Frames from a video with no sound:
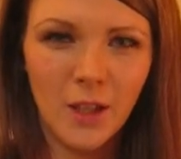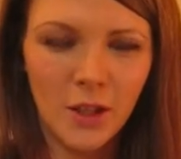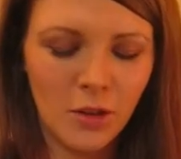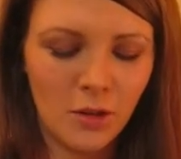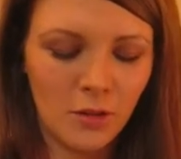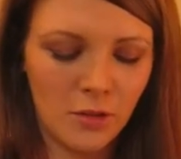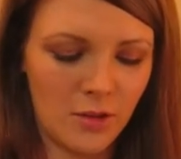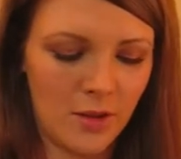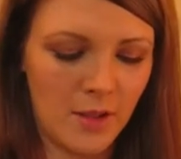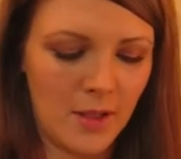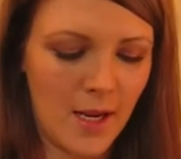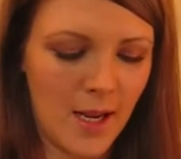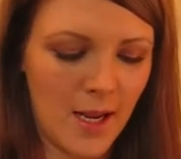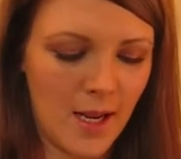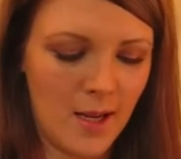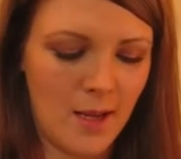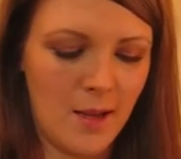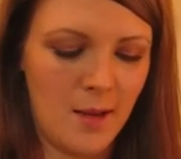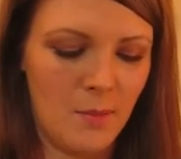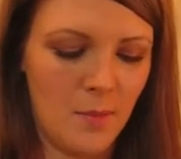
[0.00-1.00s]
Good
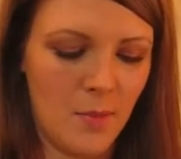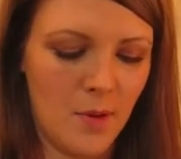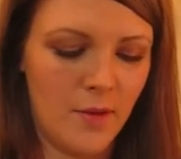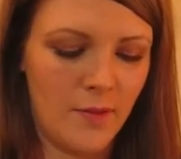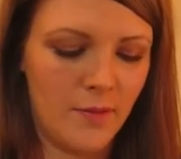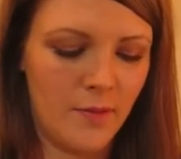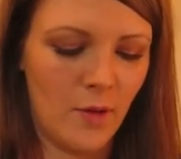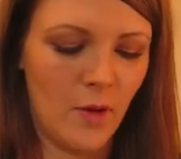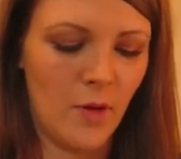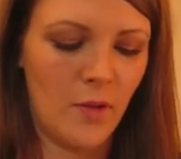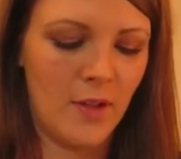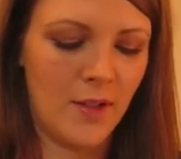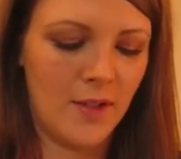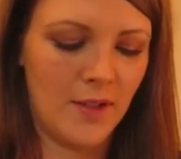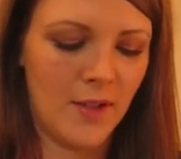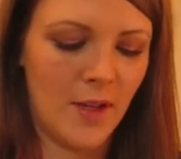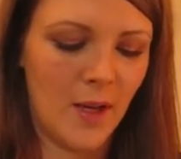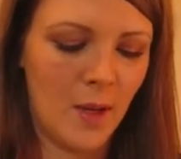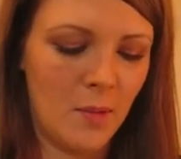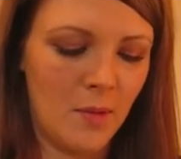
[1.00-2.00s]
name for
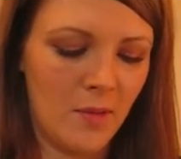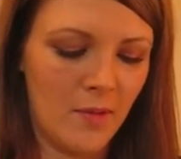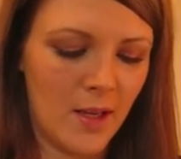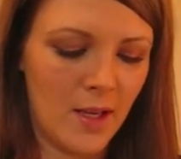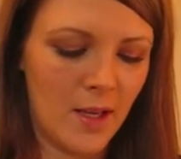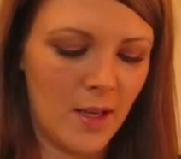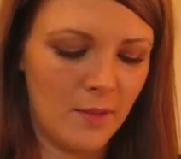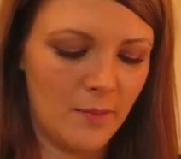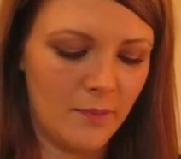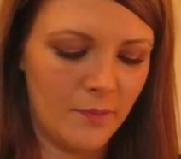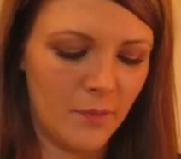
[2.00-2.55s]
this time of year,